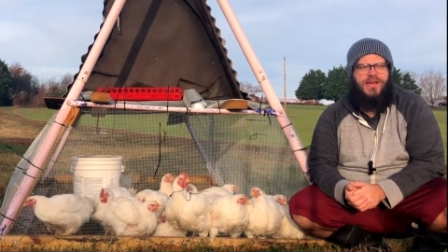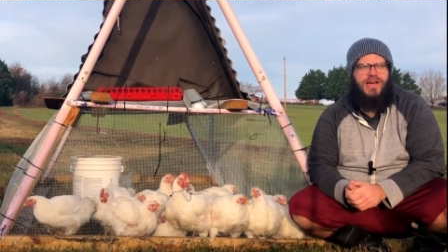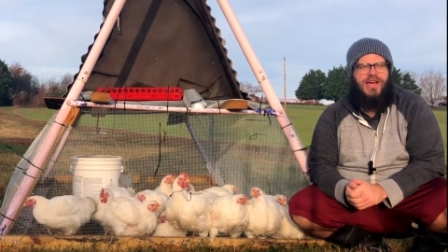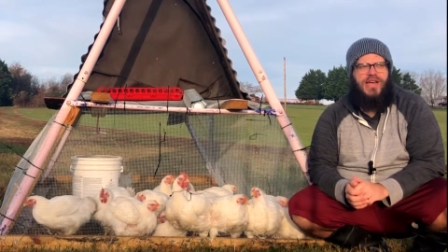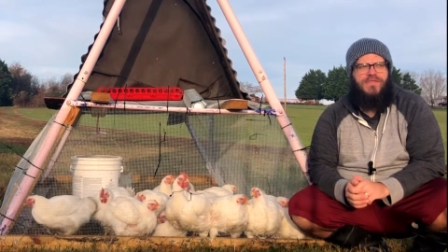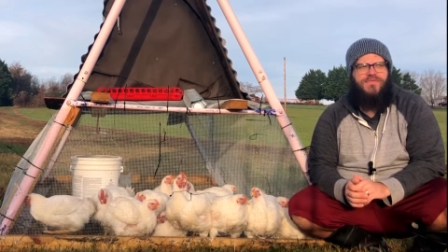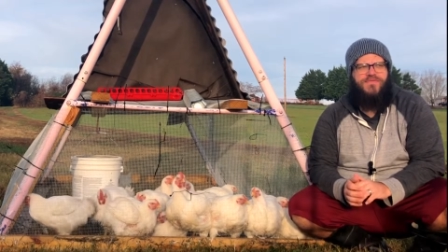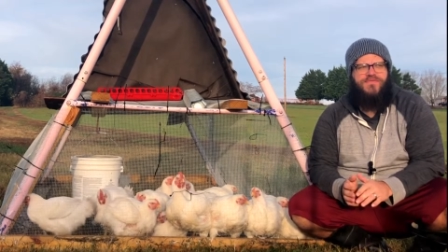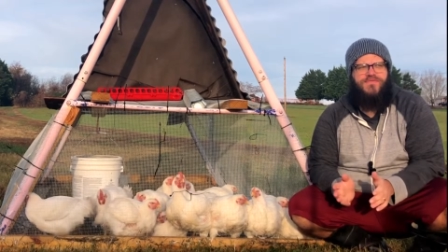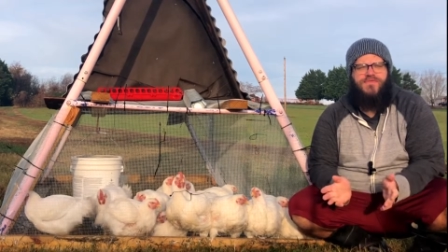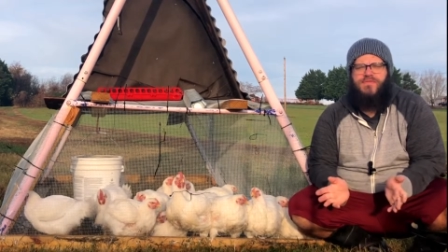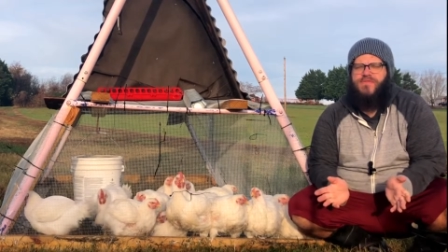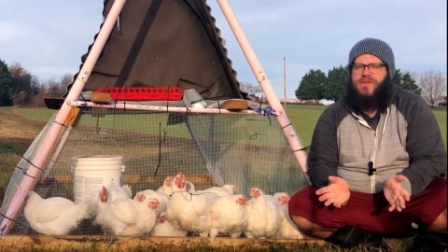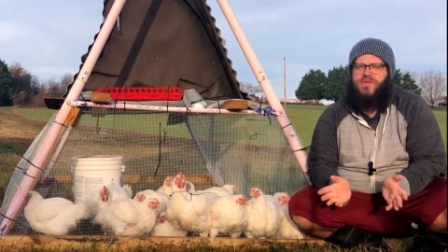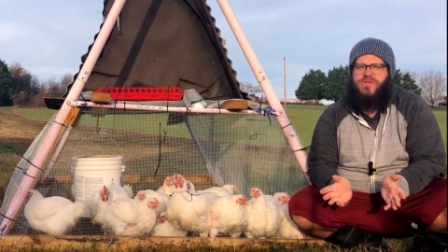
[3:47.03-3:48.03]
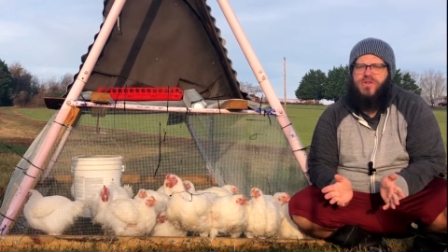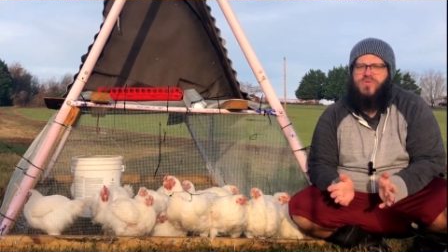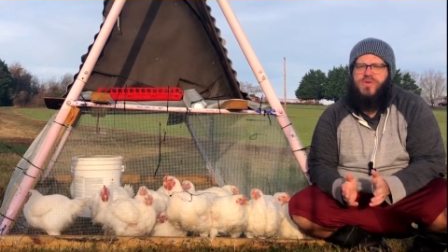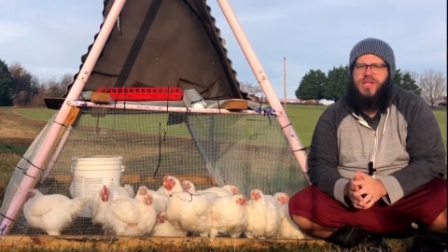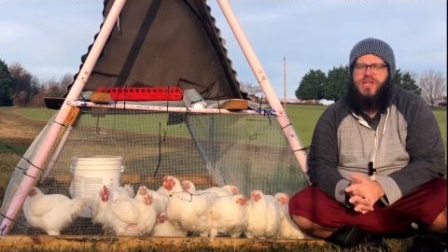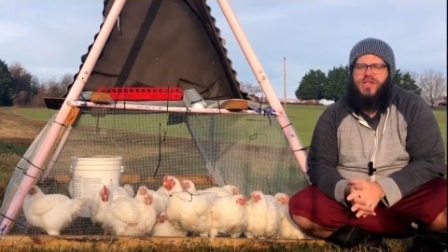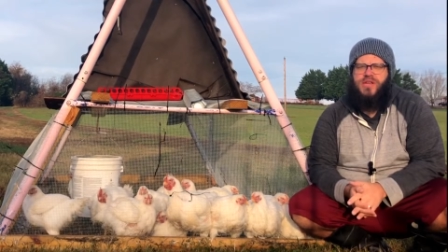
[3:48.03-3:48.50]
I felt no
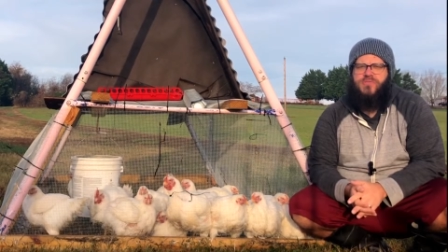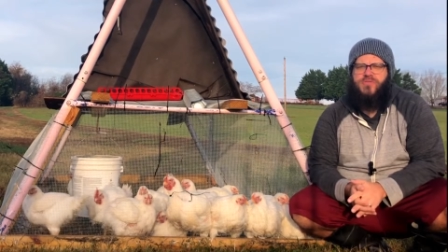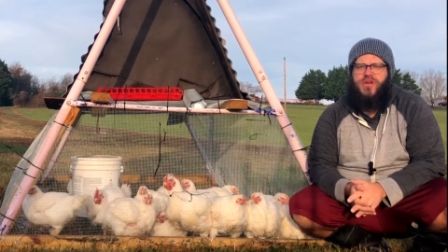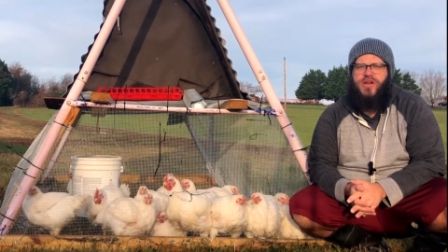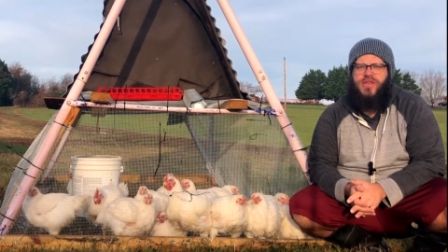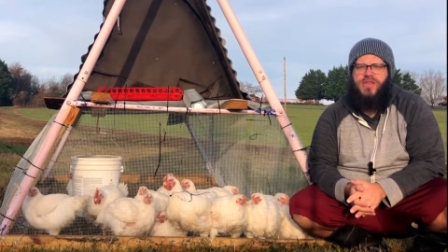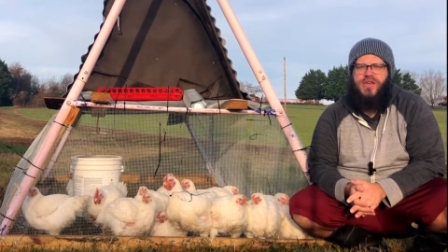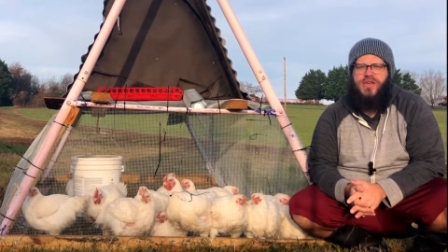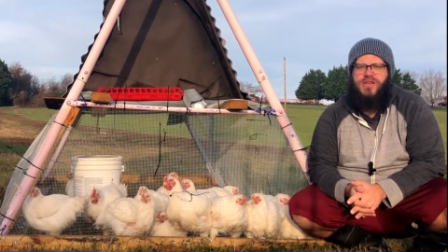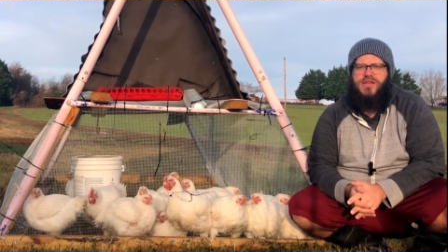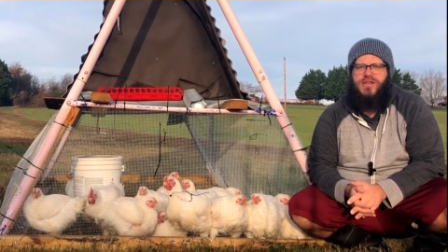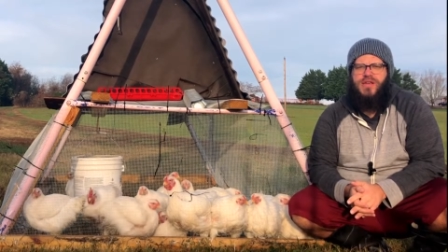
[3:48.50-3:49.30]
need to upgrade it yet.